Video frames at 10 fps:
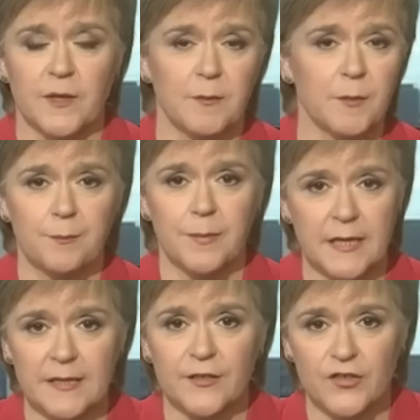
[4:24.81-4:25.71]
but let me be
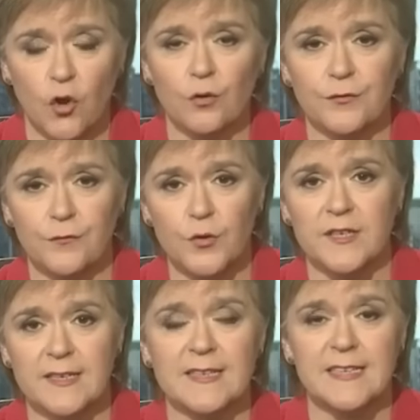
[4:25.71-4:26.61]
clear, Scotland
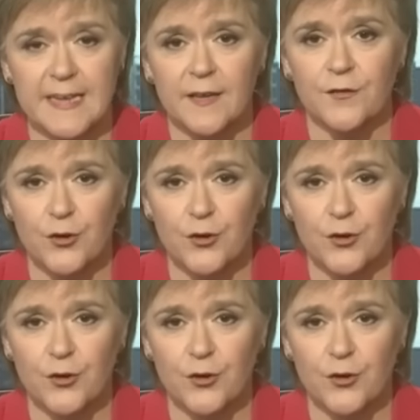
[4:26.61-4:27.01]
voted to stay